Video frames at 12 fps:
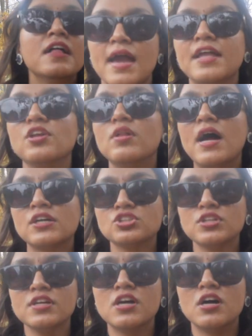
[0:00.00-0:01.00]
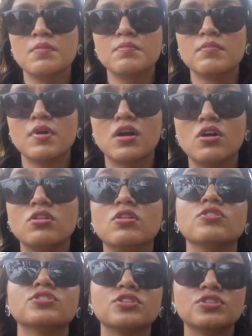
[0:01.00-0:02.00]
and you'll actually come
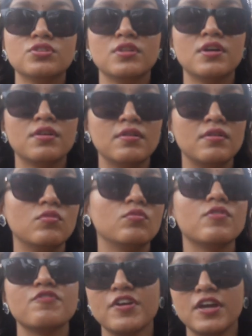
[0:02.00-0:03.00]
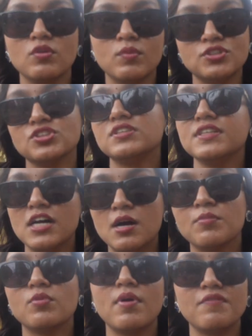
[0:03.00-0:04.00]
closer to the ravine, which is the
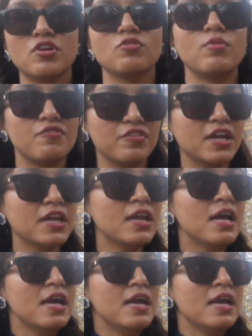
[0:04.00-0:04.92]
Humber River ravine,